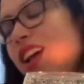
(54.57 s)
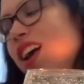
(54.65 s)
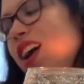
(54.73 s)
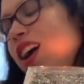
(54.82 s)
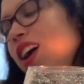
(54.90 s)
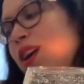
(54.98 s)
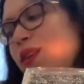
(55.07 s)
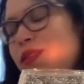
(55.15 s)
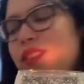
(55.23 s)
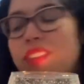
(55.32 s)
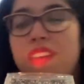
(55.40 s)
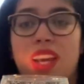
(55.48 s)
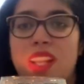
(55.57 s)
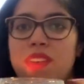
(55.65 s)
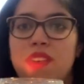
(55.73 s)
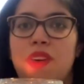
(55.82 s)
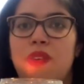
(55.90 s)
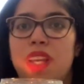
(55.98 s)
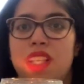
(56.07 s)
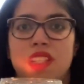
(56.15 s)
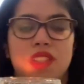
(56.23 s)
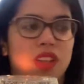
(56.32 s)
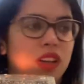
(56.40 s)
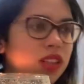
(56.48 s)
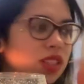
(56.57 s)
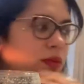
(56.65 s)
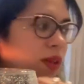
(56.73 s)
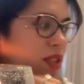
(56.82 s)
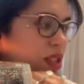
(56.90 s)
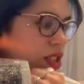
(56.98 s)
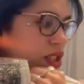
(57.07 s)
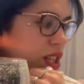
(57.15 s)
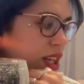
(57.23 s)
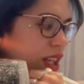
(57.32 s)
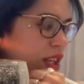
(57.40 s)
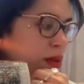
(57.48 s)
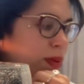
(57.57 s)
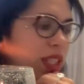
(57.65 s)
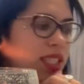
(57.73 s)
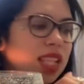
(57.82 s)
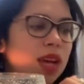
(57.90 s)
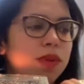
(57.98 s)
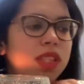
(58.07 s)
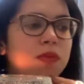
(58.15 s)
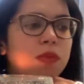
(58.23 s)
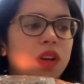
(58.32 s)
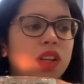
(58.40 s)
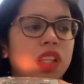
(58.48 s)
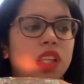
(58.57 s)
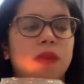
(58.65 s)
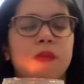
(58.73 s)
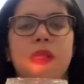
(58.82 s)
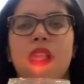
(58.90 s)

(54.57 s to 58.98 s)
No, I don't know any songs about Sunshine. Can you please stop with the barking?